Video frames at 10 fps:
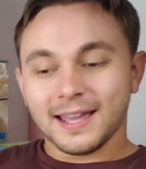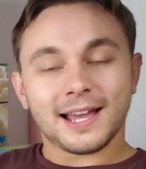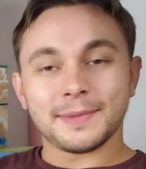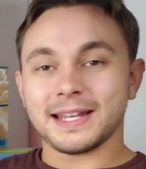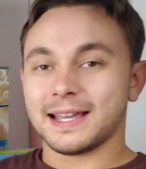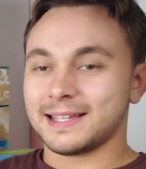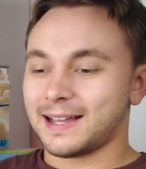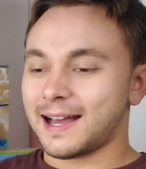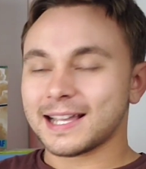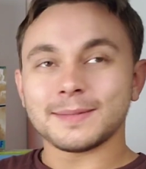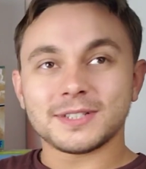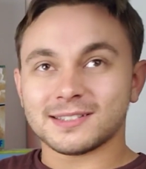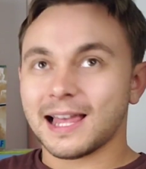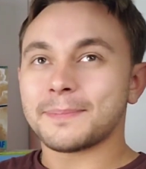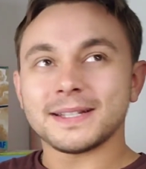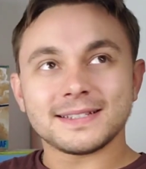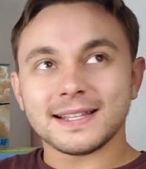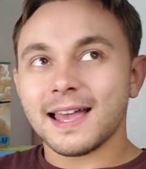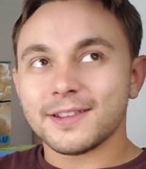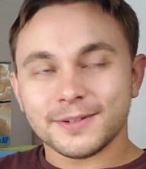I mean, I can slap these
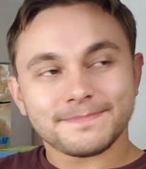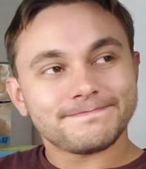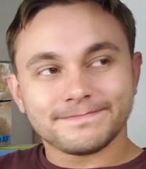together